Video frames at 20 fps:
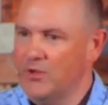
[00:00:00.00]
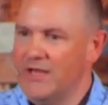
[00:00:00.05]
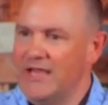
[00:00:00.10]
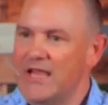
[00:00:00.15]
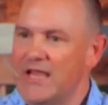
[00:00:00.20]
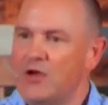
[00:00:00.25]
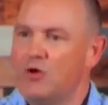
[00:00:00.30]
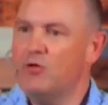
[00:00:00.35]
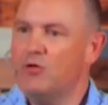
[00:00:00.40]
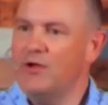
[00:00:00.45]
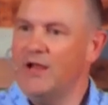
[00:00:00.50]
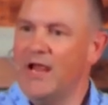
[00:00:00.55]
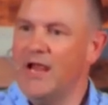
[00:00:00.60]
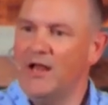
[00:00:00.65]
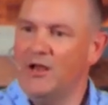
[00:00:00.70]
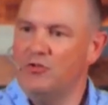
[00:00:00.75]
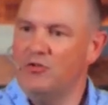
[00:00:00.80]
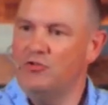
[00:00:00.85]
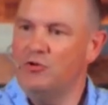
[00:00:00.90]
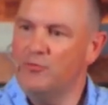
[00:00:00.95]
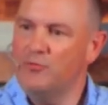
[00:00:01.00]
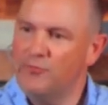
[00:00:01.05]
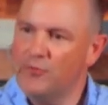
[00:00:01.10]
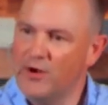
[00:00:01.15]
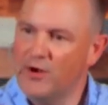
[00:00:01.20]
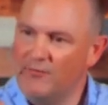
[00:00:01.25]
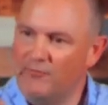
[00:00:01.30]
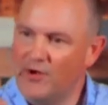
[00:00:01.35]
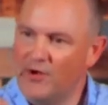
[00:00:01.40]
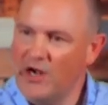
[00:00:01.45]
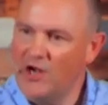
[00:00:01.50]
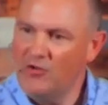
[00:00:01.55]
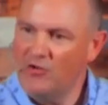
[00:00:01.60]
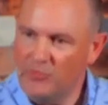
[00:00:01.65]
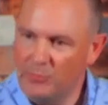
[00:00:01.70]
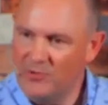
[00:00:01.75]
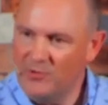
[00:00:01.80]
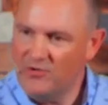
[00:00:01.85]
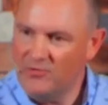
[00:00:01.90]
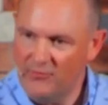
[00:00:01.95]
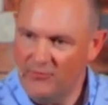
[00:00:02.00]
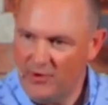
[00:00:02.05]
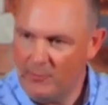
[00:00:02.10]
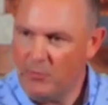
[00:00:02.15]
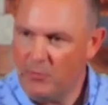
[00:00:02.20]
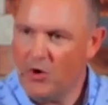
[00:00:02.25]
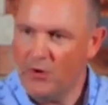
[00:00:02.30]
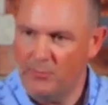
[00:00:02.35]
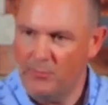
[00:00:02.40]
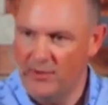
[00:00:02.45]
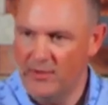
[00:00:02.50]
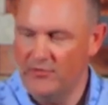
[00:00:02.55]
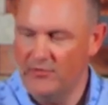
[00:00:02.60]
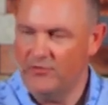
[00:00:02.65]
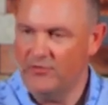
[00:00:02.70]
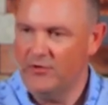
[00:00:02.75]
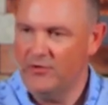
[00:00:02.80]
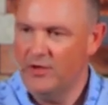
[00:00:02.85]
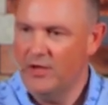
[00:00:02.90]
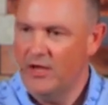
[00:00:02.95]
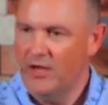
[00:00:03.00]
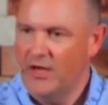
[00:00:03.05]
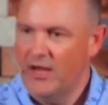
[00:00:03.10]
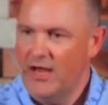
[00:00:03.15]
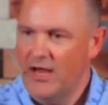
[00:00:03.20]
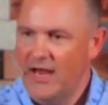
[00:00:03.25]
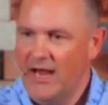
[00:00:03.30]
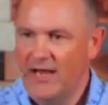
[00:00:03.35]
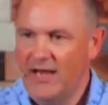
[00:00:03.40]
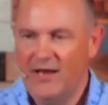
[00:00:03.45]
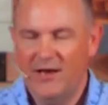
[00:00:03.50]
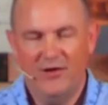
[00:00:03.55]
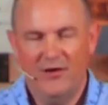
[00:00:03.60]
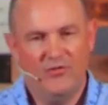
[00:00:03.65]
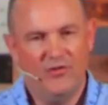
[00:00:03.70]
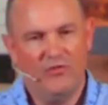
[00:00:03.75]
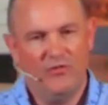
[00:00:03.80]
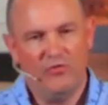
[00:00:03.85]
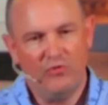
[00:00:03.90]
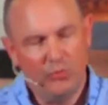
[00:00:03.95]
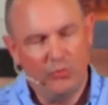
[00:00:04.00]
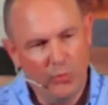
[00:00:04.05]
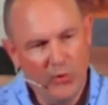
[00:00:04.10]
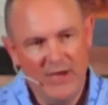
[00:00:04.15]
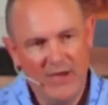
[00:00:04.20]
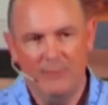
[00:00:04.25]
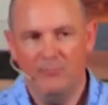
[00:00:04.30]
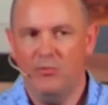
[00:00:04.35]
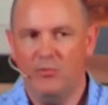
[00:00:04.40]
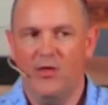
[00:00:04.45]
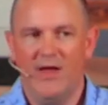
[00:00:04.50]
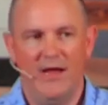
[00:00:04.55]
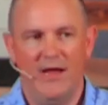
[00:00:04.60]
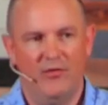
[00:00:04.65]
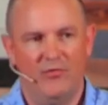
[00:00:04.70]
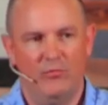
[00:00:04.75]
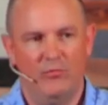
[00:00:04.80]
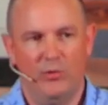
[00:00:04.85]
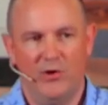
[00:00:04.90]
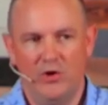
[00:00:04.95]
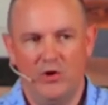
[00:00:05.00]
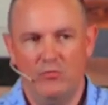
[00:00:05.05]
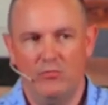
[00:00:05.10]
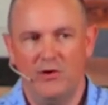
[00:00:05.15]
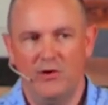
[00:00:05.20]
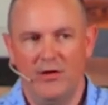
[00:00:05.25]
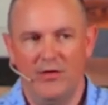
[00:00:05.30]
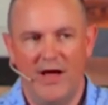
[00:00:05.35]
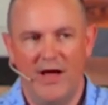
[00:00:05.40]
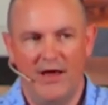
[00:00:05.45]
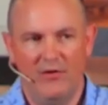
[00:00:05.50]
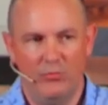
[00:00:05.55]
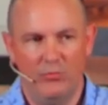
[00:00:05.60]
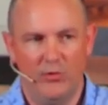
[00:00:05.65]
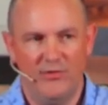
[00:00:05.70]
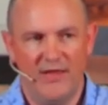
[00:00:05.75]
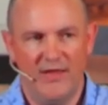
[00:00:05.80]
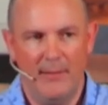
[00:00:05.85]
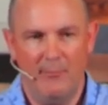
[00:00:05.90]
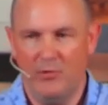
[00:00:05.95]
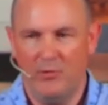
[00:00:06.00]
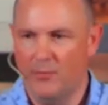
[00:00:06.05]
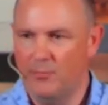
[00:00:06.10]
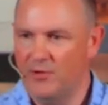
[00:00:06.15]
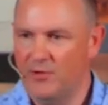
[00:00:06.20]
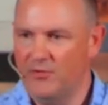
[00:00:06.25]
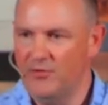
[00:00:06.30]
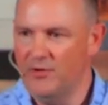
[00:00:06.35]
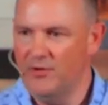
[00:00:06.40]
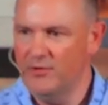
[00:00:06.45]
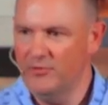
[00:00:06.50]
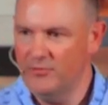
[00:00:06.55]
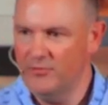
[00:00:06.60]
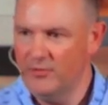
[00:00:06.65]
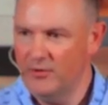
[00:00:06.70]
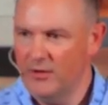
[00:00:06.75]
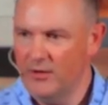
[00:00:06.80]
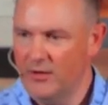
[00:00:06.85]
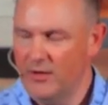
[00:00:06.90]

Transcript: He created you for a very specific purpose. And it is a sweet place when you realize what that purpose is.